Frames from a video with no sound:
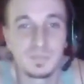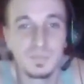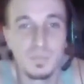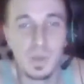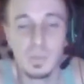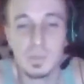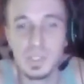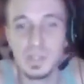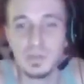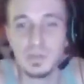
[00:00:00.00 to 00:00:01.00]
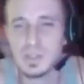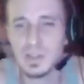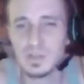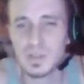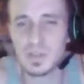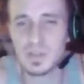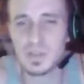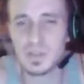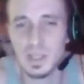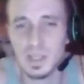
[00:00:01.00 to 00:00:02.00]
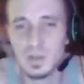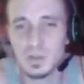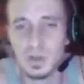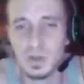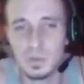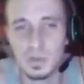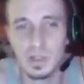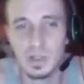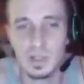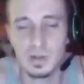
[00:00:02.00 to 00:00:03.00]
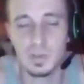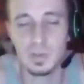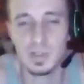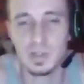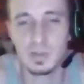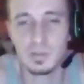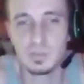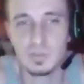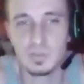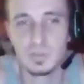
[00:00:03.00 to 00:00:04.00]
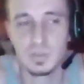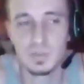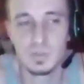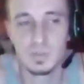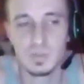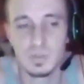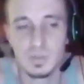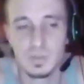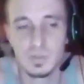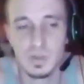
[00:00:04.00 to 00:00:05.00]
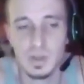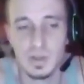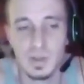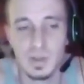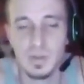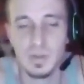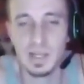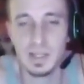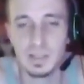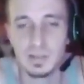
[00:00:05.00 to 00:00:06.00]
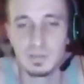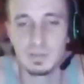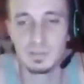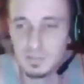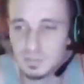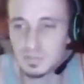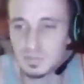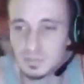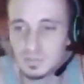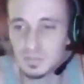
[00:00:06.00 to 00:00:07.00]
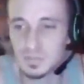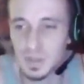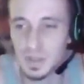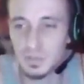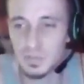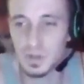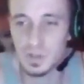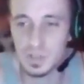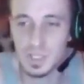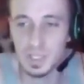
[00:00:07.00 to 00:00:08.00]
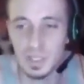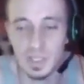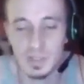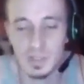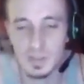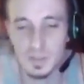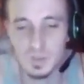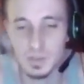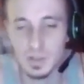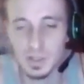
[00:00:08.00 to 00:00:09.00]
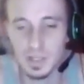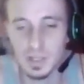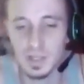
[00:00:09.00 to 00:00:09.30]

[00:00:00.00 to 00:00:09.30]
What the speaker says: people seek for this stuff, so it's like they go looking for it, you know what I mean? So they find it if they're seeking it. So it's not like